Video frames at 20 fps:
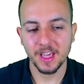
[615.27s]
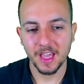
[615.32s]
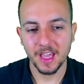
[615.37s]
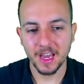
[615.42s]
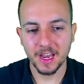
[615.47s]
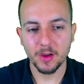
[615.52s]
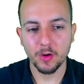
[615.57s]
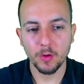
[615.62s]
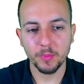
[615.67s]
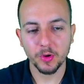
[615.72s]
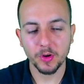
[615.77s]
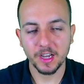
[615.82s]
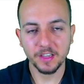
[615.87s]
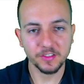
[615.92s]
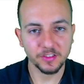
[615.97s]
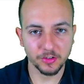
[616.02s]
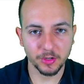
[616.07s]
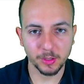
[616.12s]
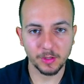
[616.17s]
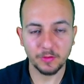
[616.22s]
And I hope you guys
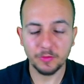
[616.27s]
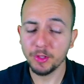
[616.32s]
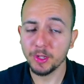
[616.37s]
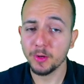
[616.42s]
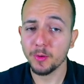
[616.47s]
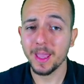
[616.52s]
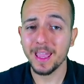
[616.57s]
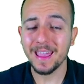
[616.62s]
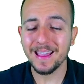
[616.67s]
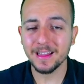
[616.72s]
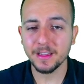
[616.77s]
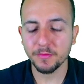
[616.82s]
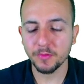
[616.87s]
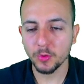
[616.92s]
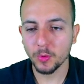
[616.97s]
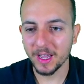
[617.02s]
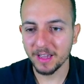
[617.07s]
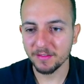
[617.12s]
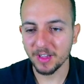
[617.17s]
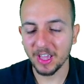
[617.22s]
enjoyed this video. And if you
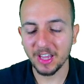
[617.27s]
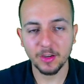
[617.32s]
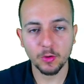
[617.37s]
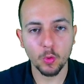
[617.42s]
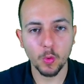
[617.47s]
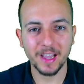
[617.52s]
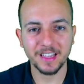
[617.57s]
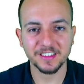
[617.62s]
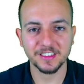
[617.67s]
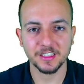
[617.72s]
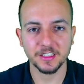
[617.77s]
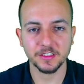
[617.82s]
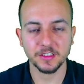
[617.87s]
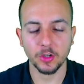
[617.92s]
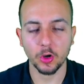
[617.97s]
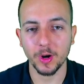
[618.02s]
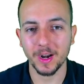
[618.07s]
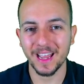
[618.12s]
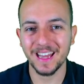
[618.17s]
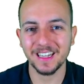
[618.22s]
have any questions
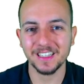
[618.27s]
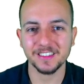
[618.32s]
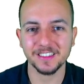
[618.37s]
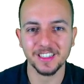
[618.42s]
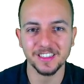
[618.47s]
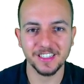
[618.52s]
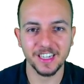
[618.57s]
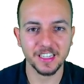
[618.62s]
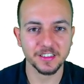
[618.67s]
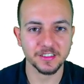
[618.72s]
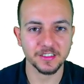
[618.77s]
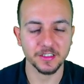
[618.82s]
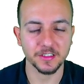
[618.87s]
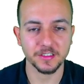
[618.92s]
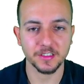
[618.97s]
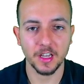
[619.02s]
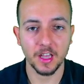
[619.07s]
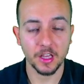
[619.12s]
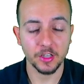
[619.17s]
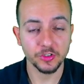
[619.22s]
or any
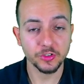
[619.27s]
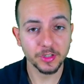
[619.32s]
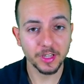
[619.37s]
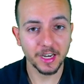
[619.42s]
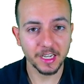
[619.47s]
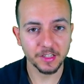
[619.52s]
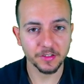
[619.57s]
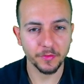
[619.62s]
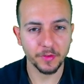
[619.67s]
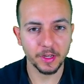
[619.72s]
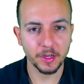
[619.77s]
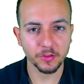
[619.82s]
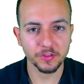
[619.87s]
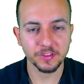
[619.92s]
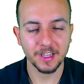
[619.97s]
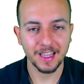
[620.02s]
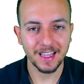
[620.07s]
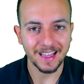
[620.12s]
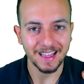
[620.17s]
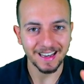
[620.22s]
suggestions to the next
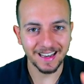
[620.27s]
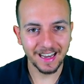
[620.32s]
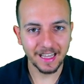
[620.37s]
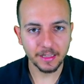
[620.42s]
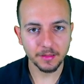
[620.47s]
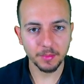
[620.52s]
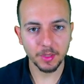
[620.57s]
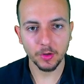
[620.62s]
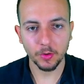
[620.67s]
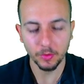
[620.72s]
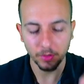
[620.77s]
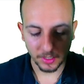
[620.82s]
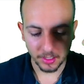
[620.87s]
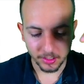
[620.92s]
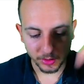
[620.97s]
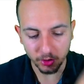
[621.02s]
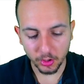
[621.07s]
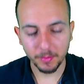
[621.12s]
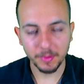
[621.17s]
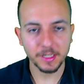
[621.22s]
videos, let me know,
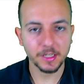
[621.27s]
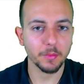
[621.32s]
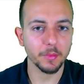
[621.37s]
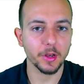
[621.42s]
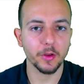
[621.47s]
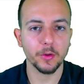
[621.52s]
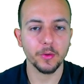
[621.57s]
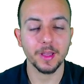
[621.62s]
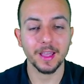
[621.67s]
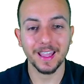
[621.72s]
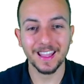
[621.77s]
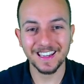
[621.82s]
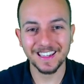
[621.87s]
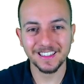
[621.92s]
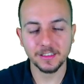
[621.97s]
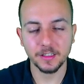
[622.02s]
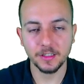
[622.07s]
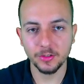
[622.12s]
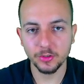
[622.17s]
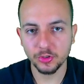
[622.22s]
comment down below, and I
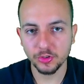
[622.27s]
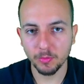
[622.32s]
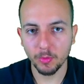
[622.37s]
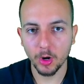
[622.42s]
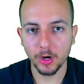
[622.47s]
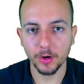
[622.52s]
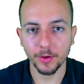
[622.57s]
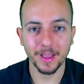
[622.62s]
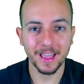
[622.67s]
see you tomorrow.